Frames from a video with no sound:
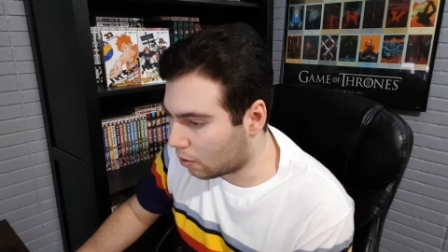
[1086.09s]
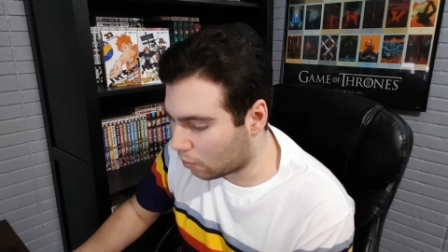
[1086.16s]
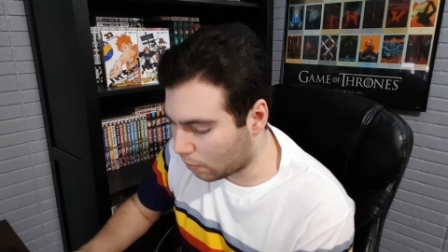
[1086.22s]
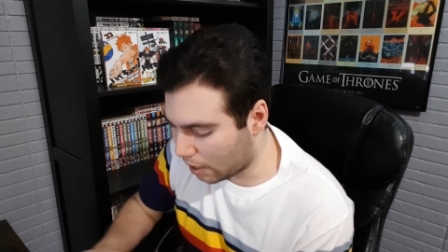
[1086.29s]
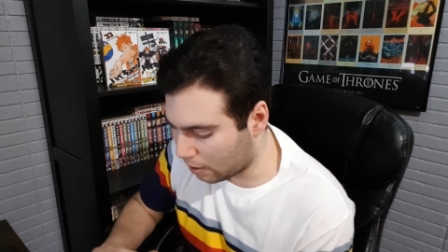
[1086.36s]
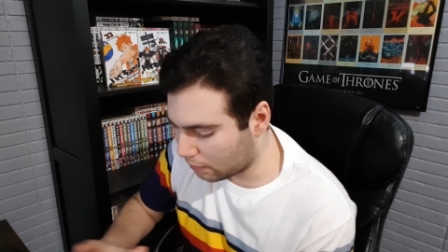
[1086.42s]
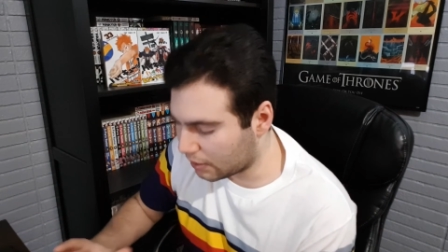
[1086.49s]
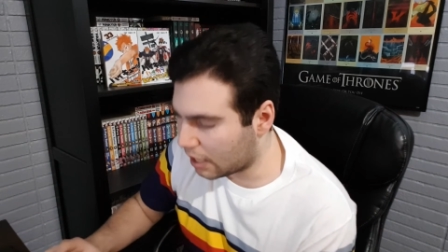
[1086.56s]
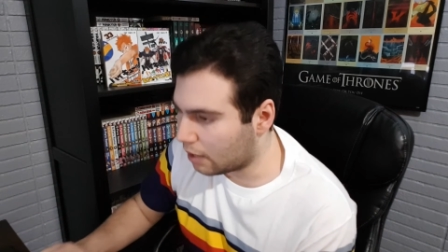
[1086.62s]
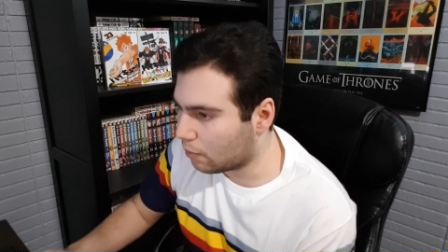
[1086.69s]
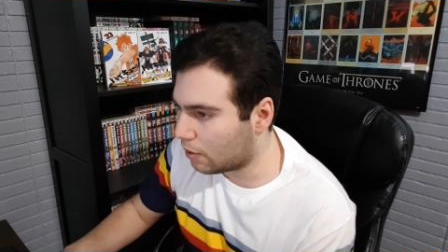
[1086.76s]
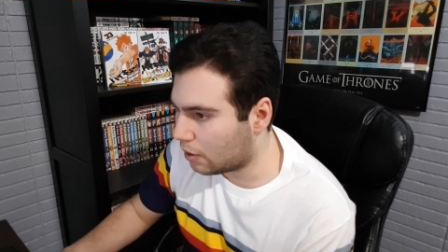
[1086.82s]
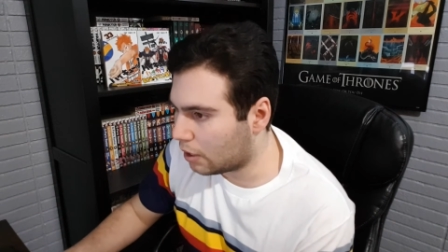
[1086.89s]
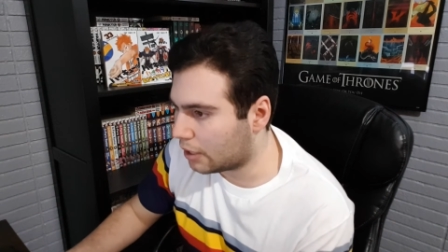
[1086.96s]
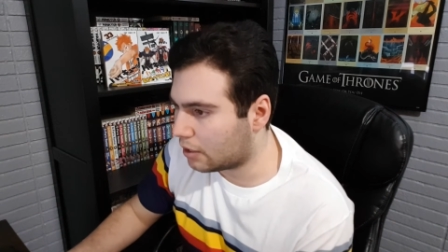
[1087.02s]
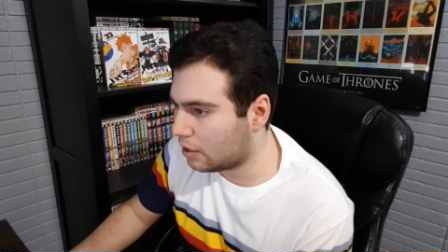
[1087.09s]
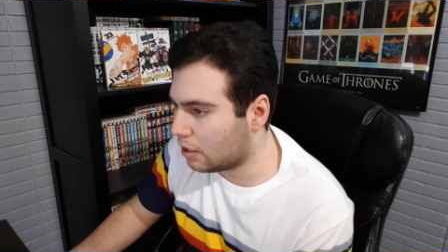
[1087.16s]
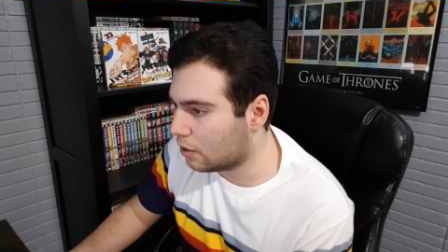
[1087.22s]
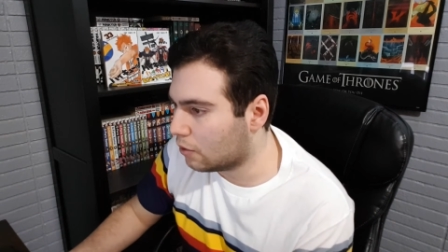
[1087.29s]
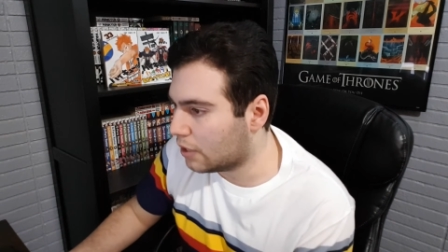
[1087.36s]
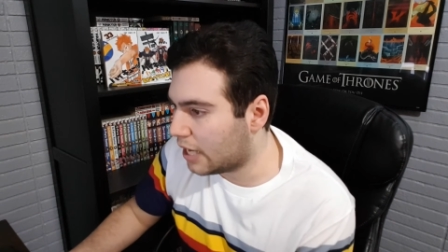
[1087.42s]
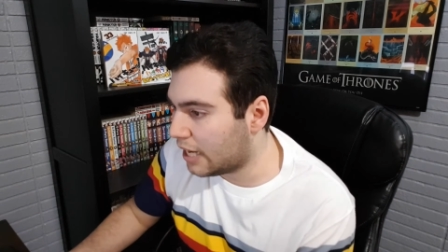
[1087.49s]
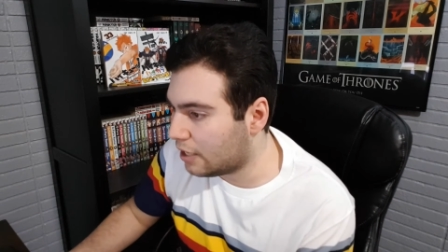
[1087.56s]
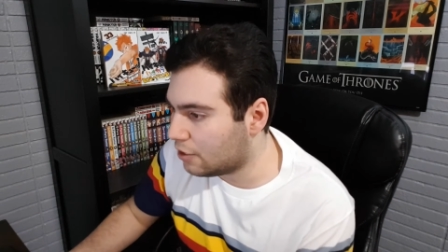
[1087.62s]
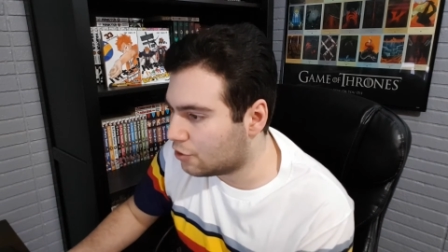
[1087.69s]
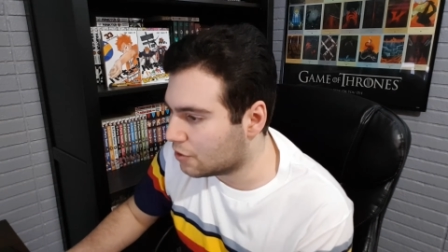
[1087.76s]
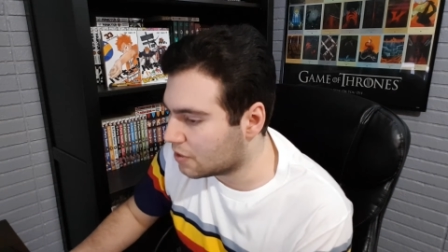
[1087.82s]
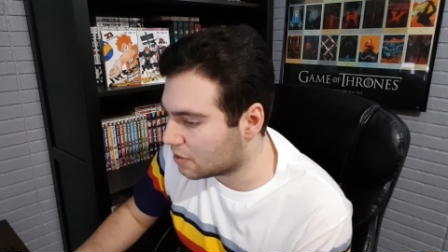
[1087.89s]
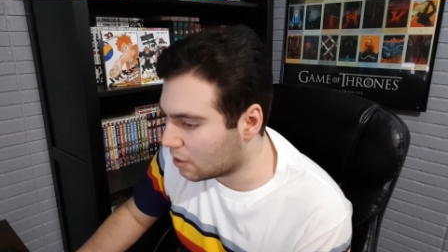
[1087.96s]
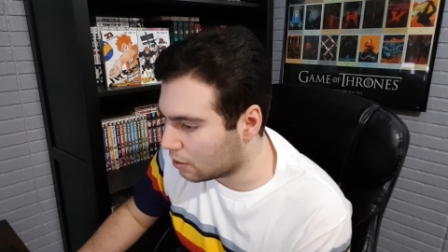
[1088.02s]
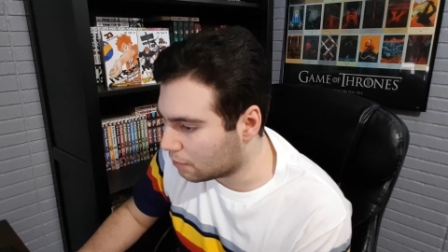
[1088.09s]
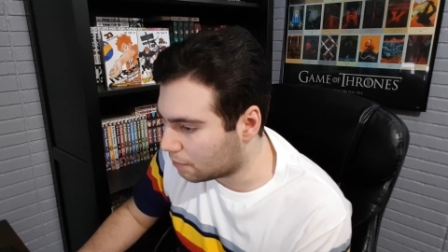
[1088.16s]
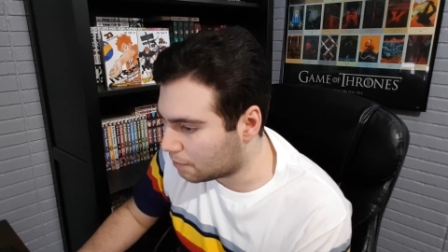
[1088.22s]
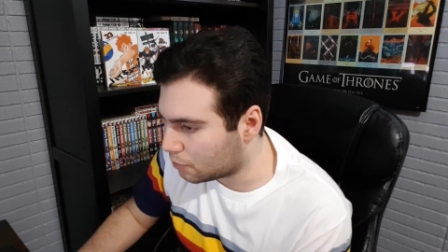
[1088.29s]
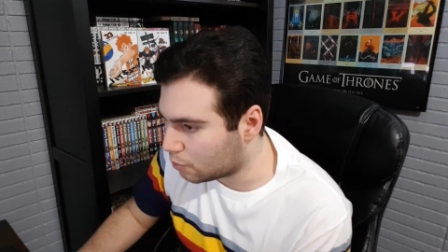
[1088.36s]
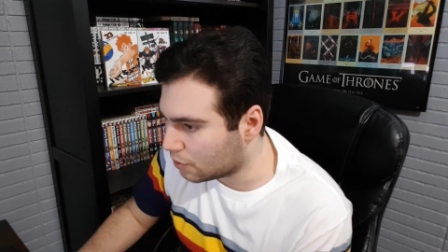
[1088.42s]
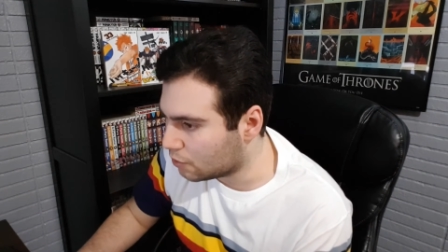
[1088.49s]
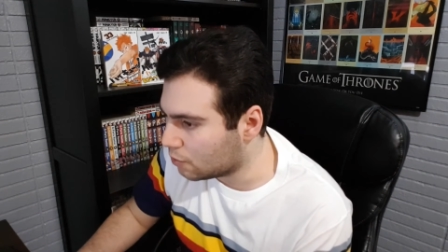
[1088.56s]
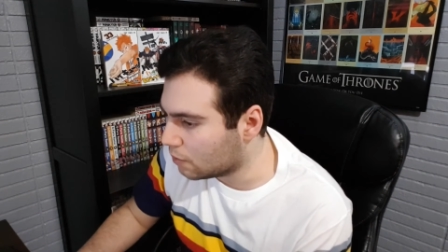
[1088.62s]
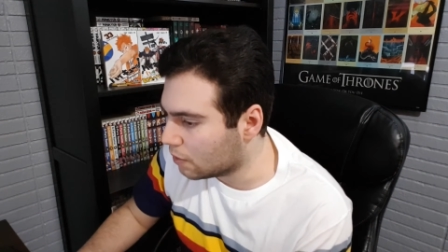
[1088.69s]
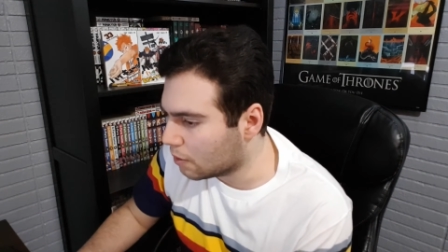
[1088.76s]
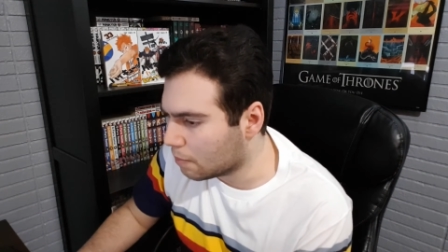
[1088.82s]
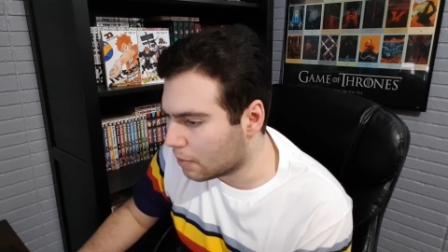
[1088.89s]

around that like the you know the age and stuff between the two of them.